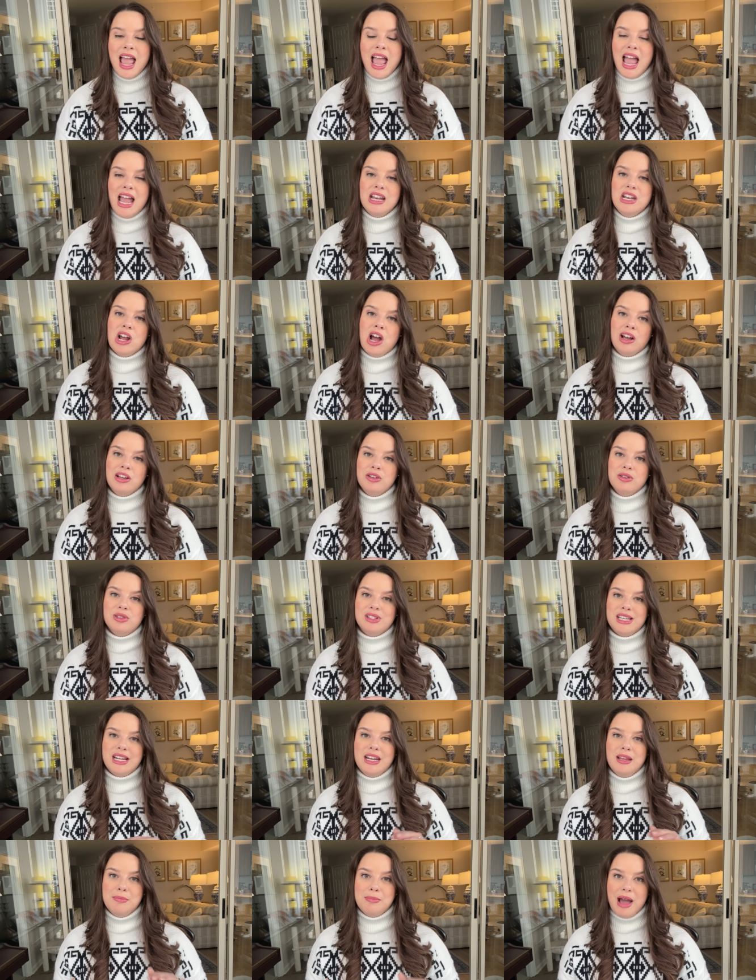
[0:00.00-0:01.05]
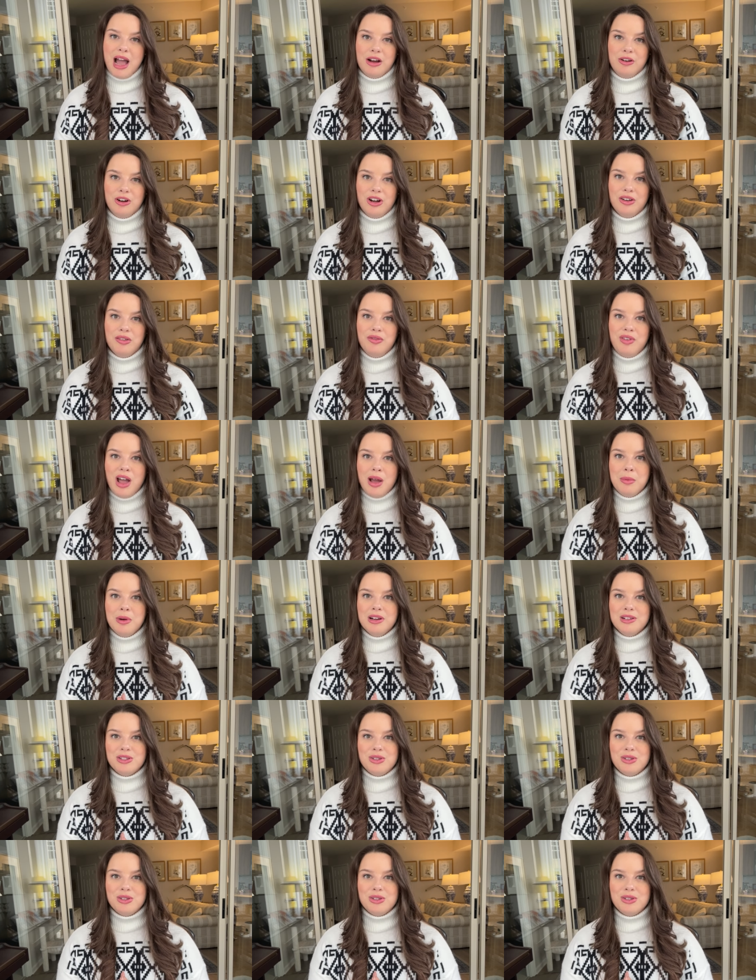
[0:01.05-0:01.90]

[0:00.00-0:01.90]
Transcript: and not use any background fabric.